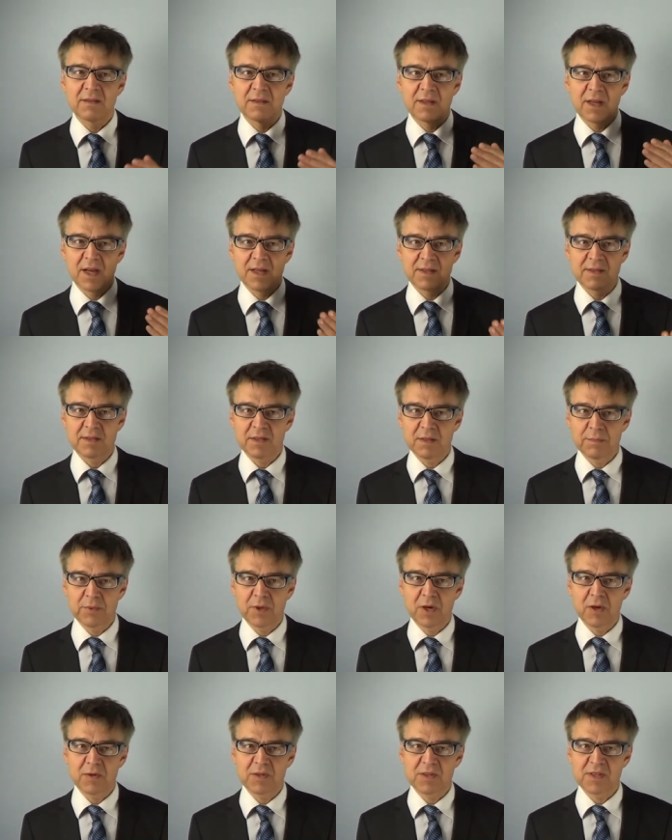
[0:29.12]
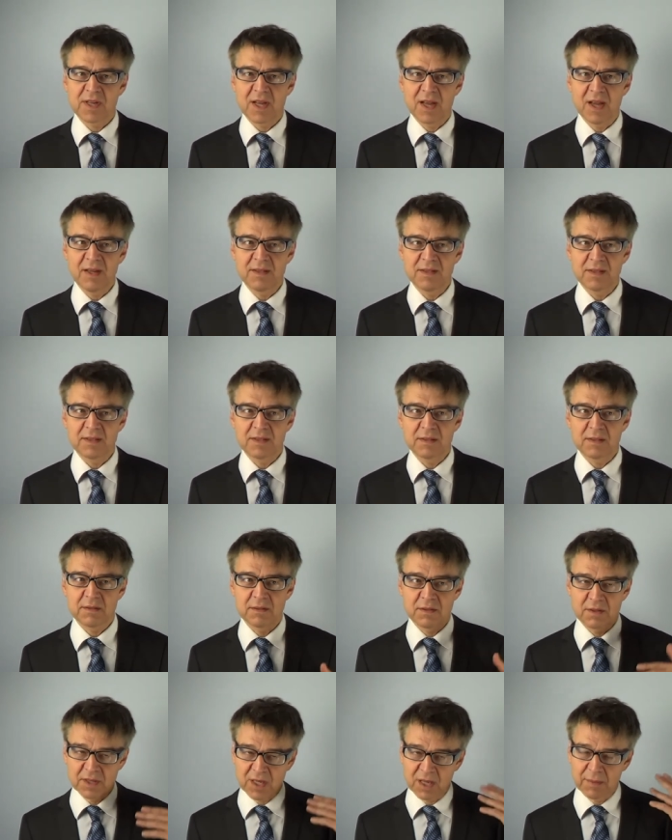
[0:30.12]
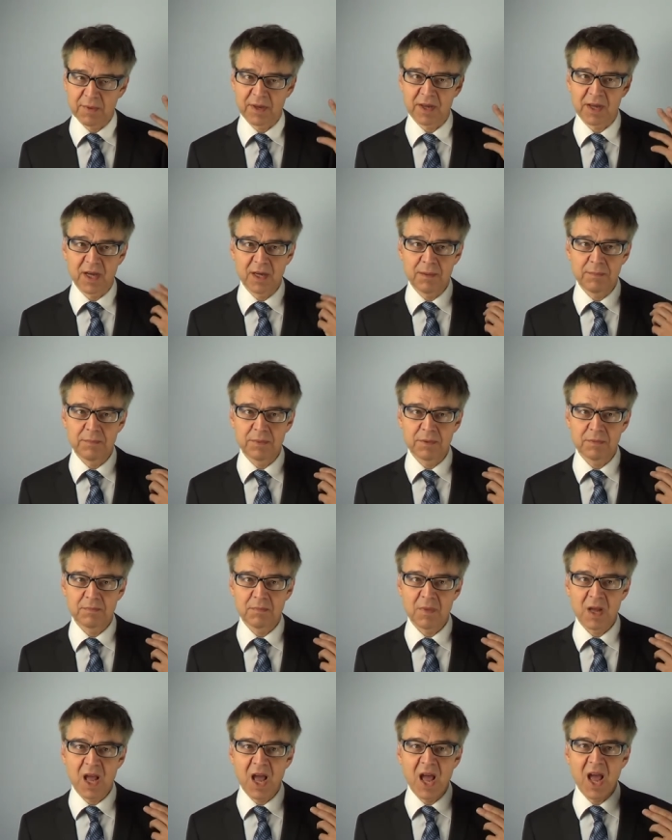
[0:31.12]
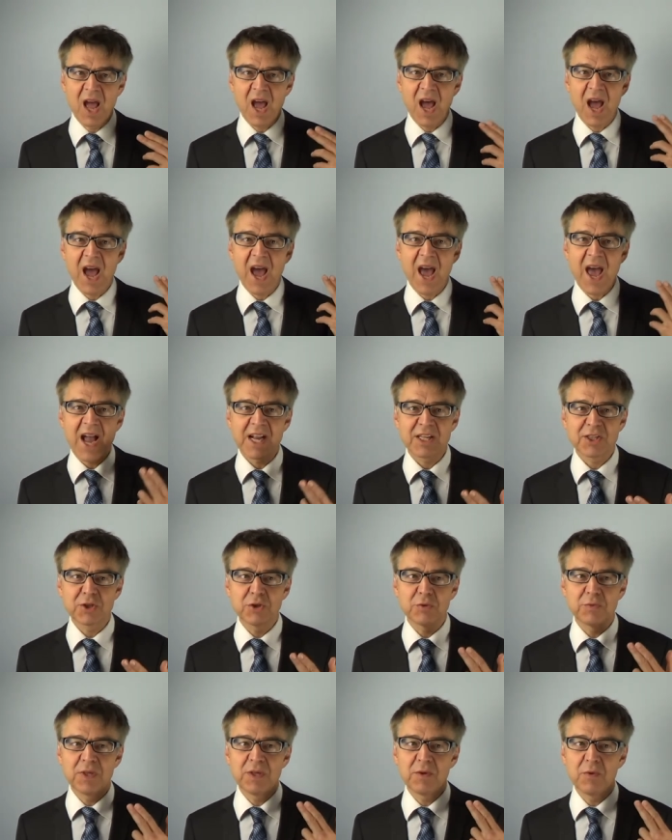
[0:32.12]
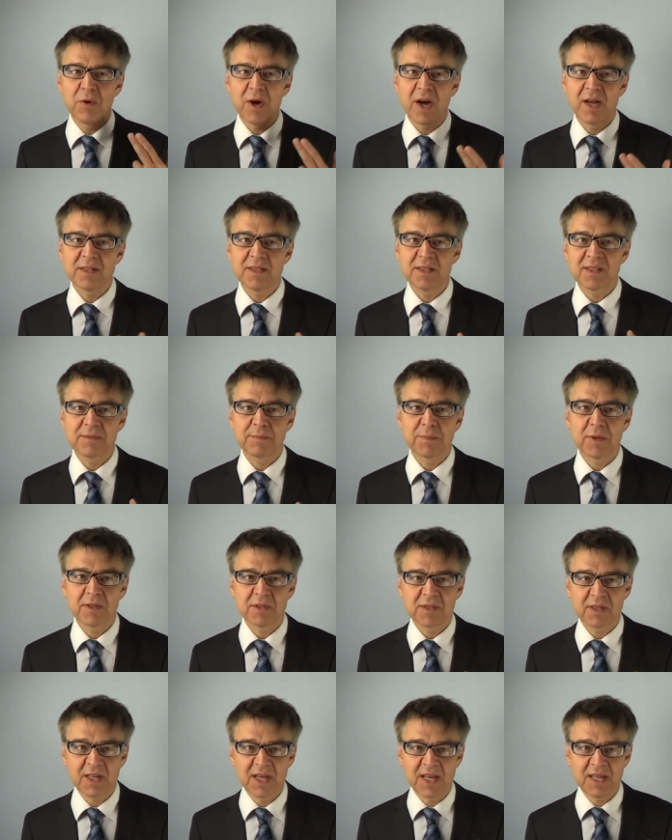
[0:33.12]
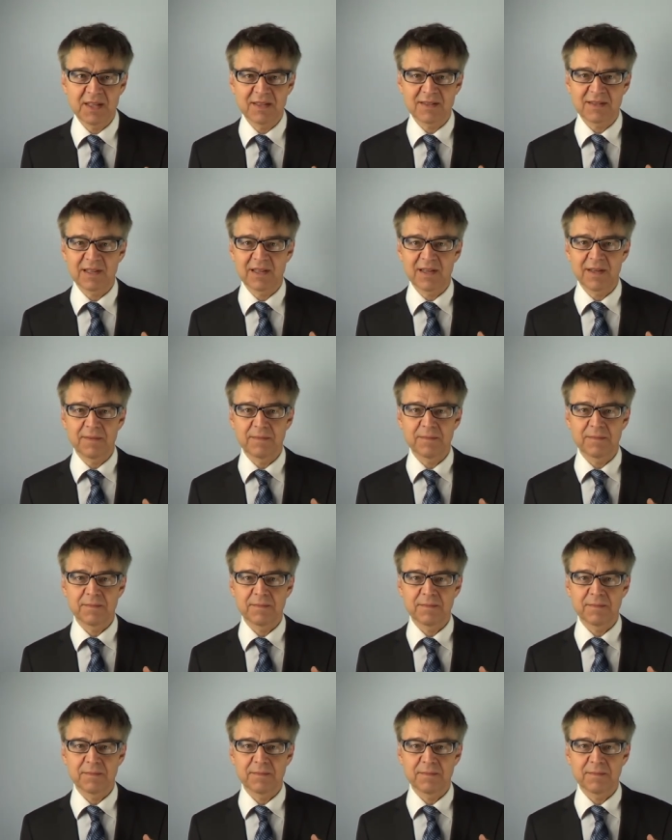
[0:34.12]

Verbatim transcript: does a process that I make up actually run spontaneously?